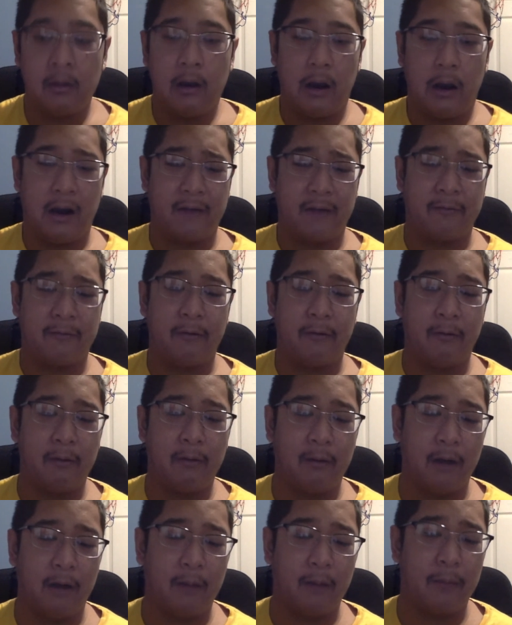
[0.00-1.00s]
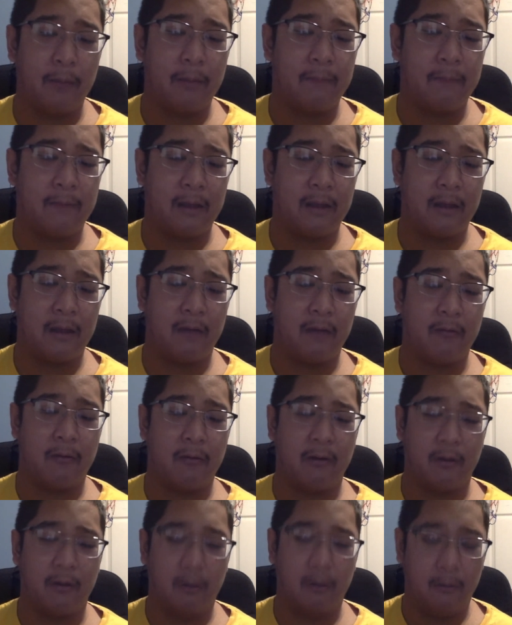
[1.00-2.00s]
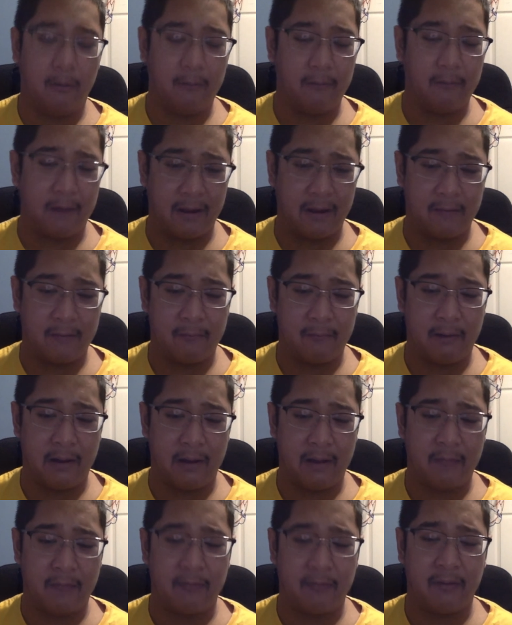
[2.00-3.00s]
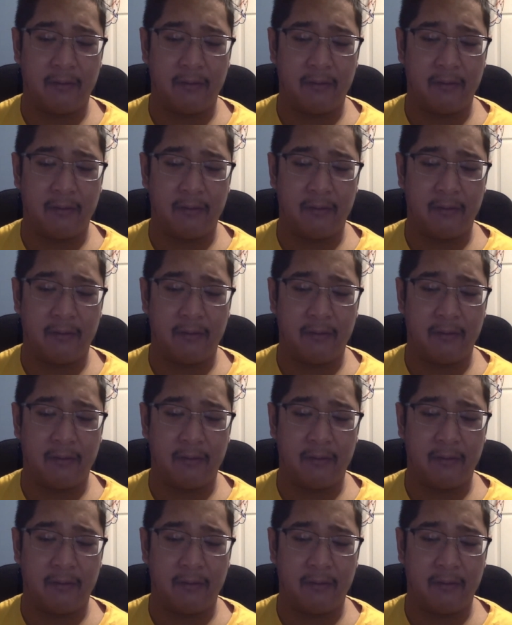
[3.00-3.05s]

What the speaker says: until the update videos are over, as well as